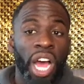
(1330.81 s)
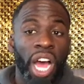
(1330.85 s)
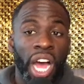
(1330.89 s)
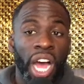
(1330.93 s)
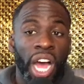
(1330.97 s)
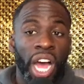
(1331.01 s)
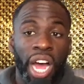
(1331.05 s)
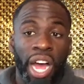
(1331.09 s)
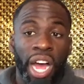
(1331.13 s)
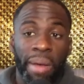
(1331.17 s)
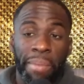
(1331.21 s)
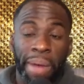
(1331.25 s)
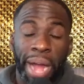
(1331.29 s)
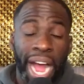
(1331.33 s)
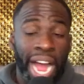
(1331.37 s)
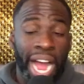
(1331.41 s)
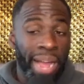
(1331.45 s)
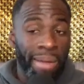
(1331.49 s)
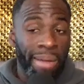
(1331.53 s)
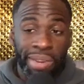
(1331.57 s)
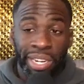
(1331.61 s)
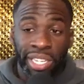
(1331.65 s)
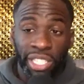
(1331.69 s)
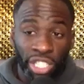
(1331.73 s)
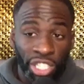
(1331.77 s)

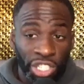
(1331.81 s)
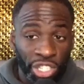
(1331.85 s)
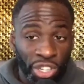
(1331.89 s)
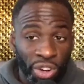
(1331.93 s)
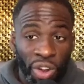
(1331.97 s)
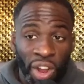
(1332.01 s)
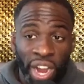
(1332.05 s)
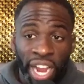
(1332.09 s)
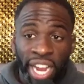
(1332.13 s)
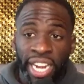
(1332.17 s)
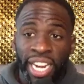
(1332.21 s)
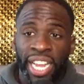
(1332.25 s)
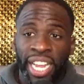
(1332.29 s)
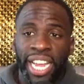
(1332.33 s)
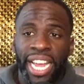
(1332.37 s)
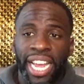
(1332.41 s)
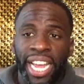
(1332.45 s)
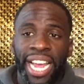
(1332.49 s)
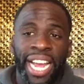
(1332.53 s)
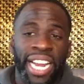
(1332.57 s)
I'm enjoying it,